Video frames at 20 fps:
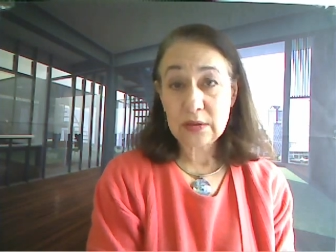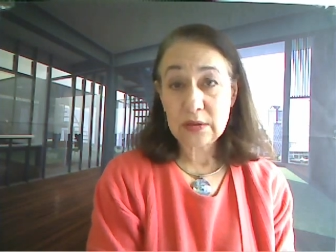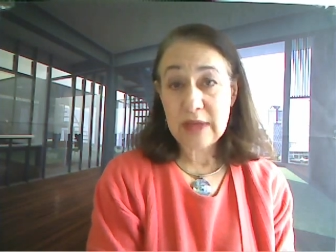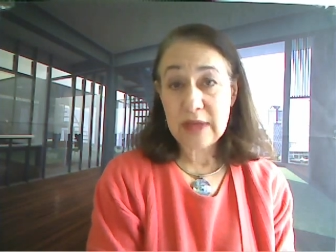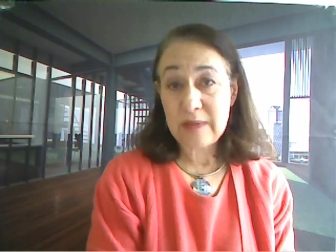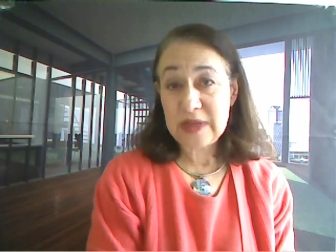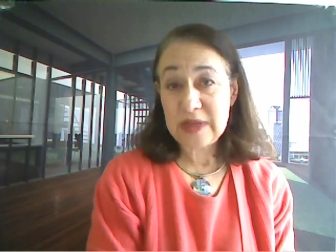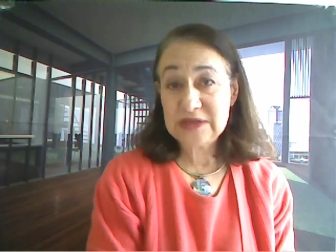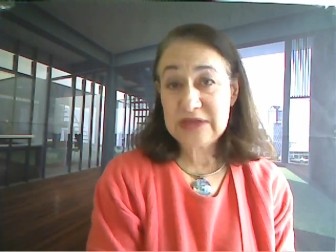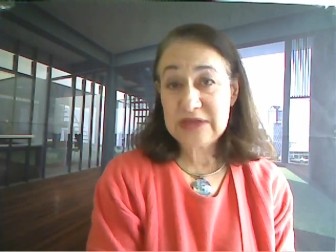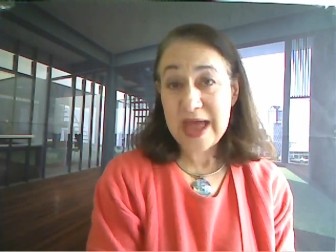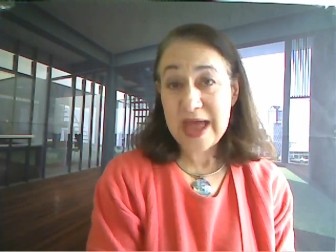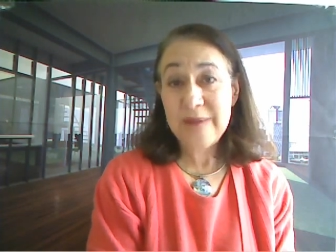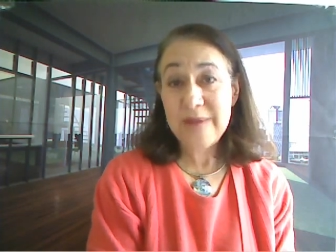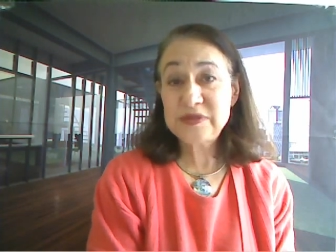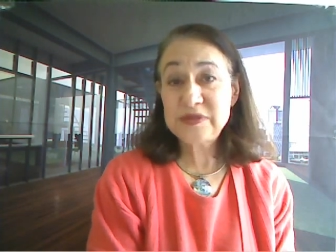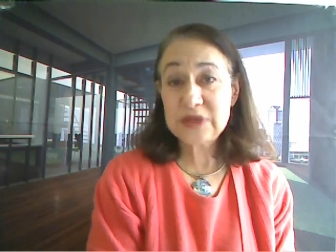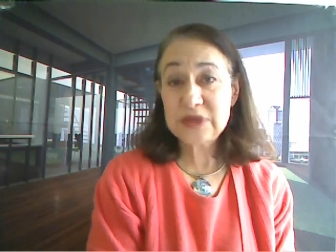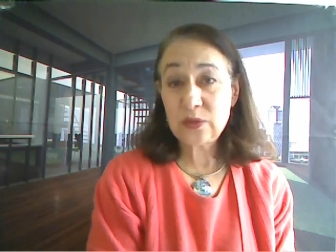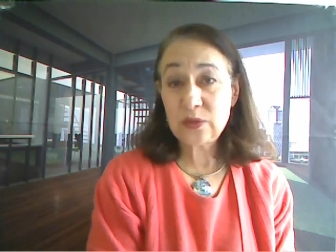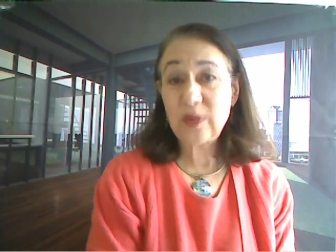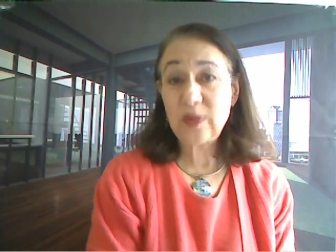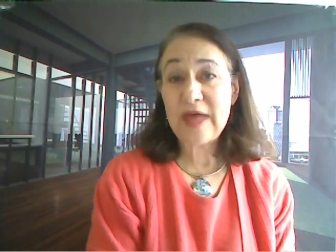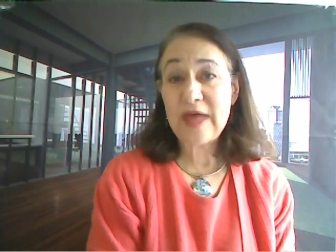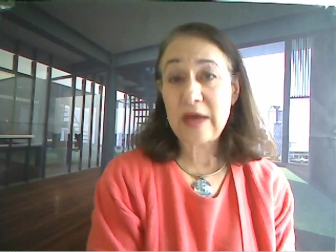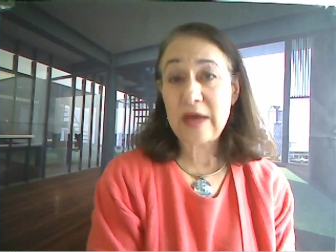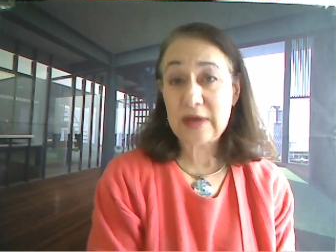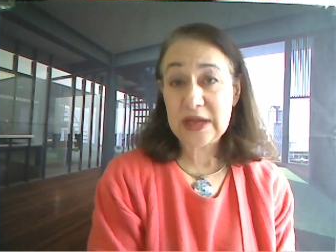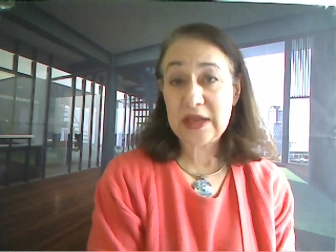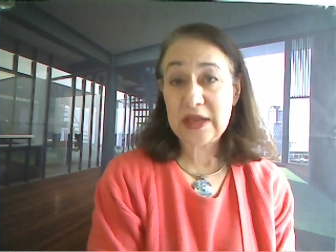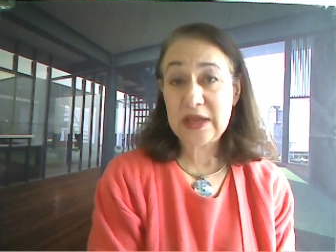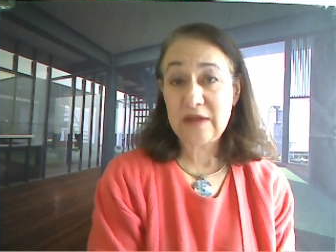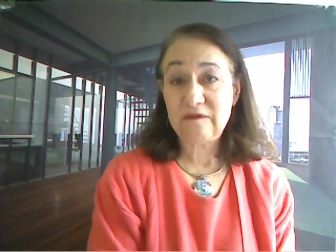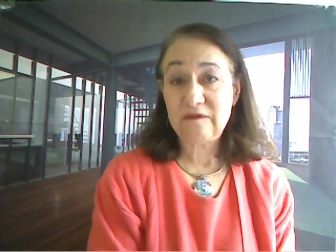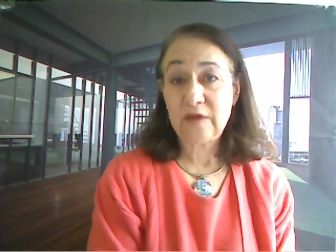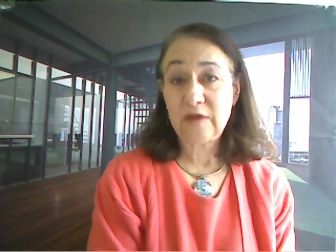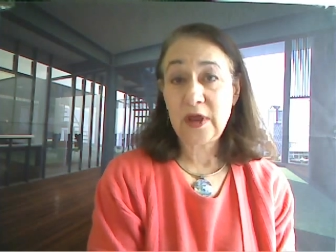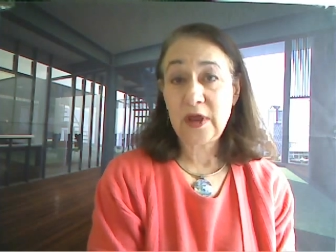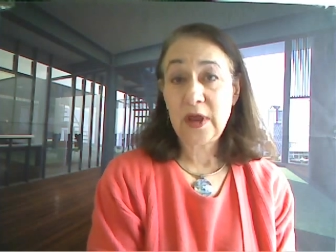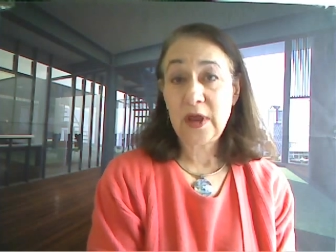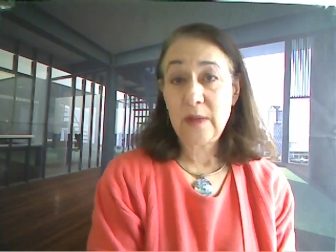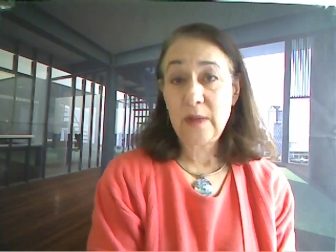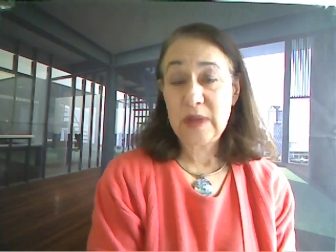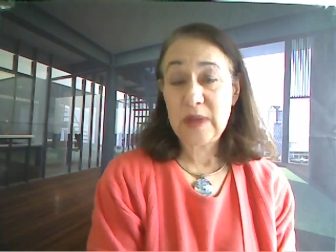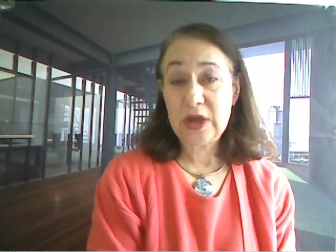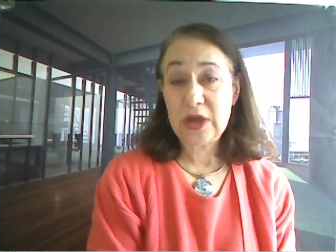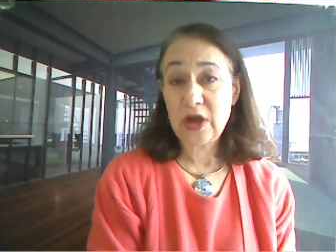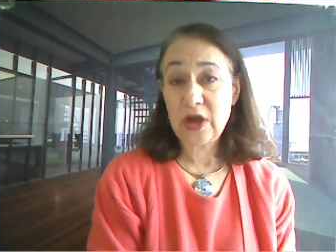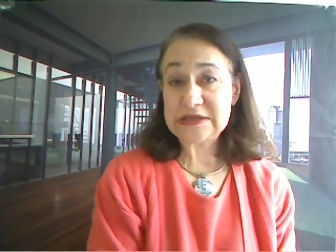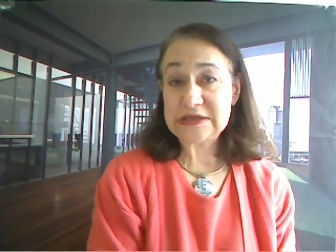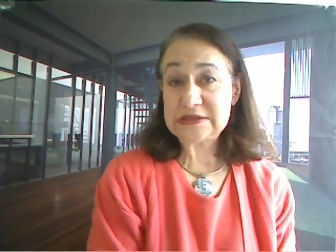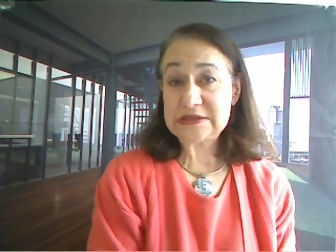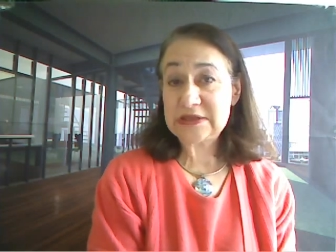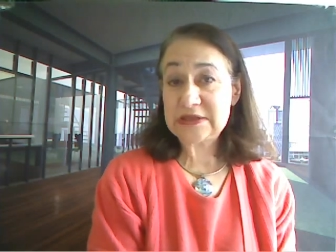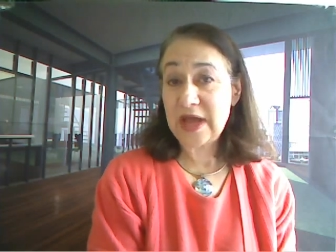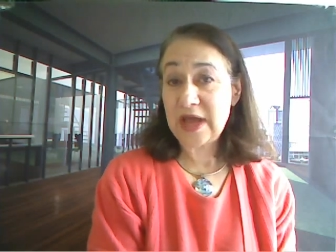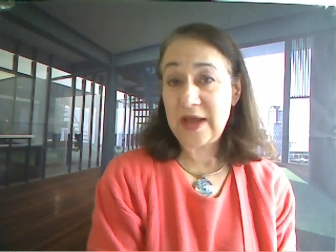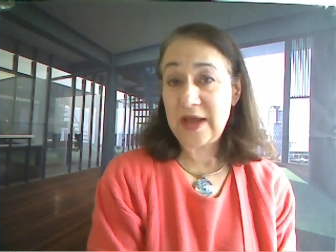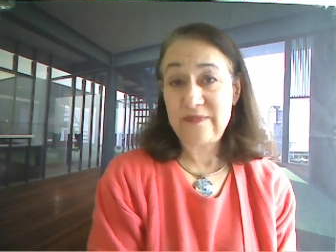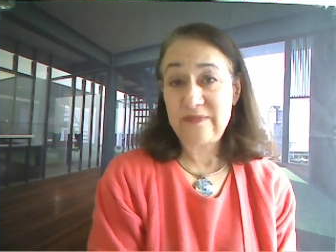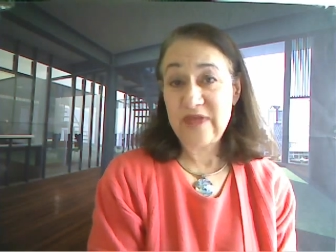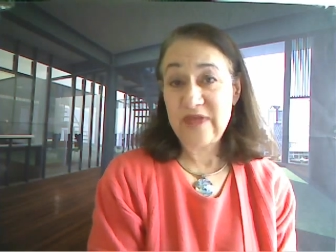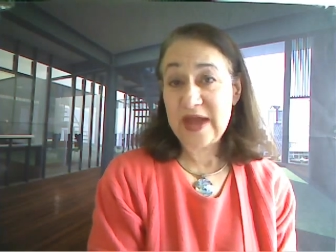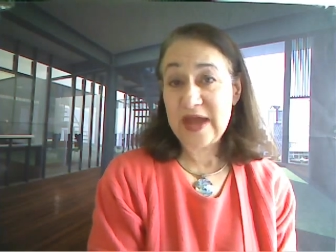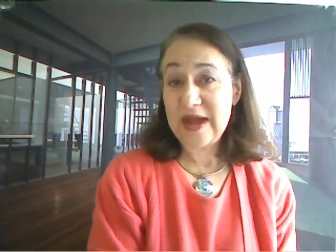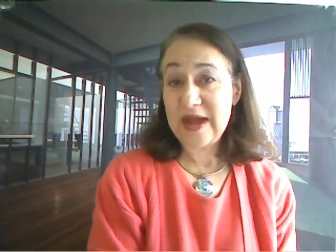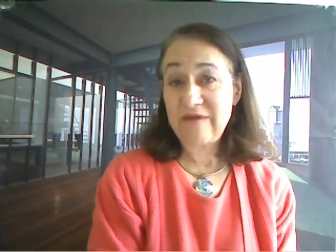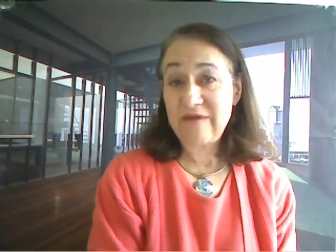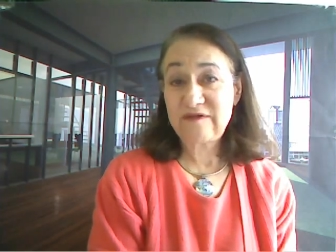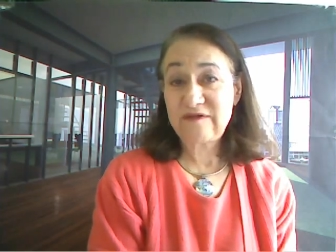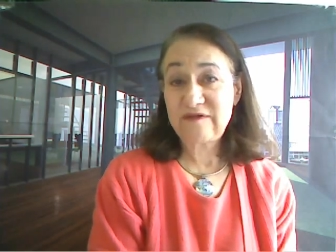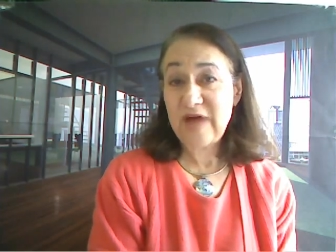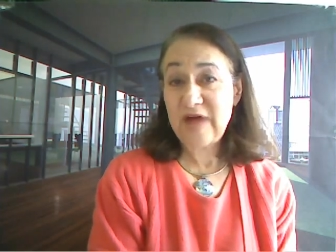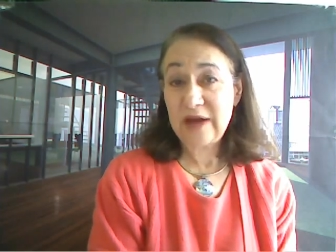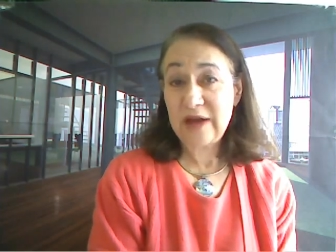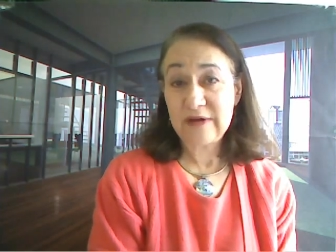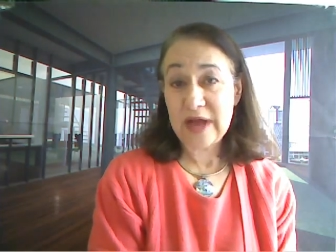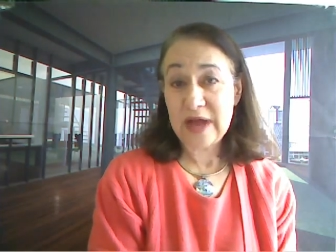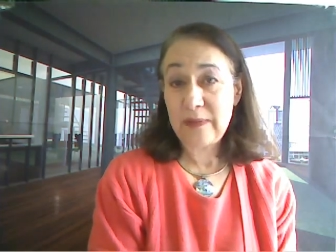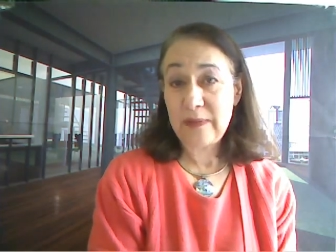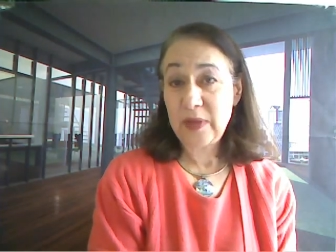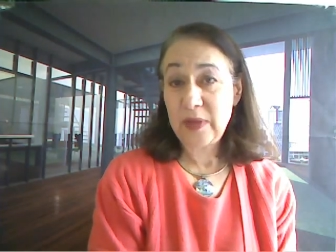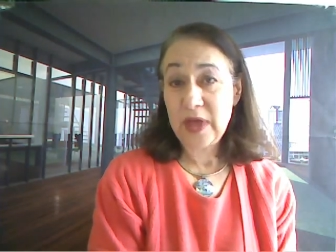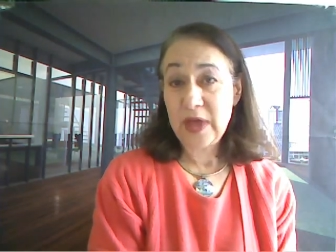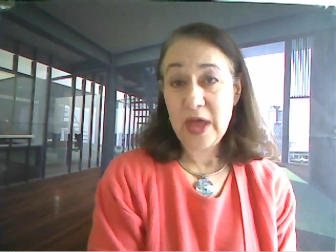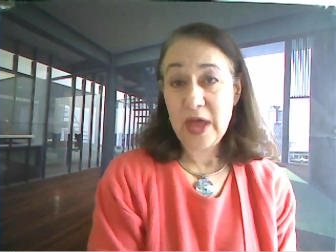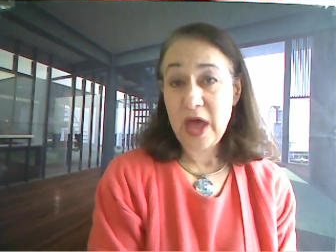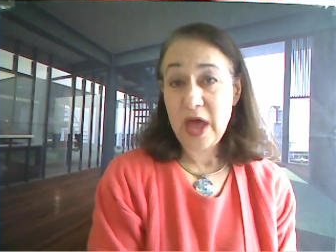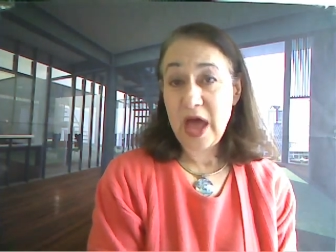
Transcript: That means absent without leave, because um, they never followed up